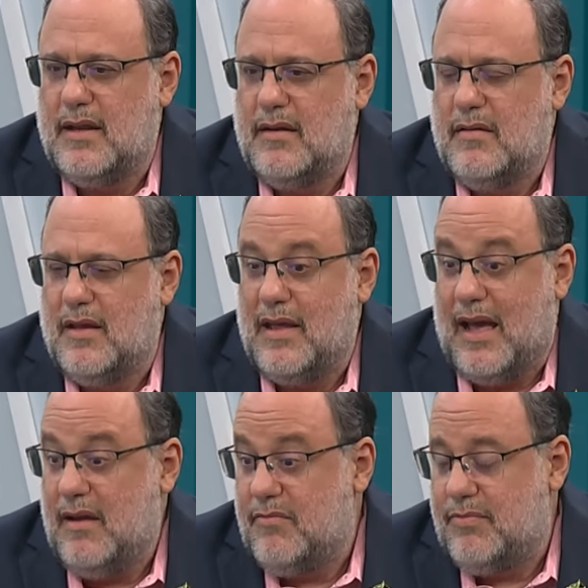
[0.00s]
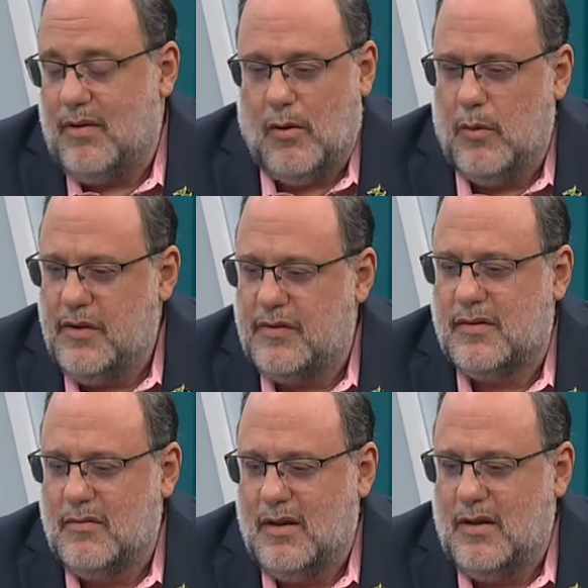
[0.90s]
And I've always
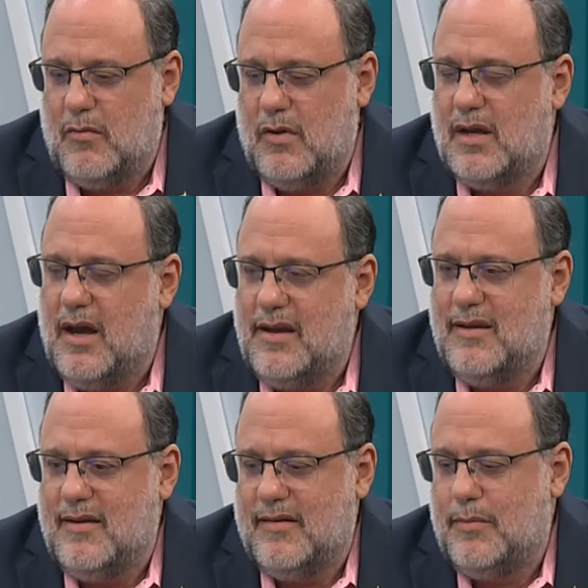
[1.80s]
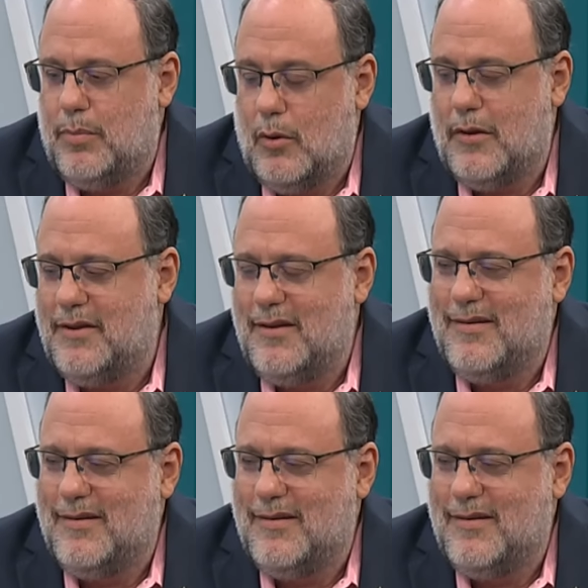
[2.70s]
regarded it as important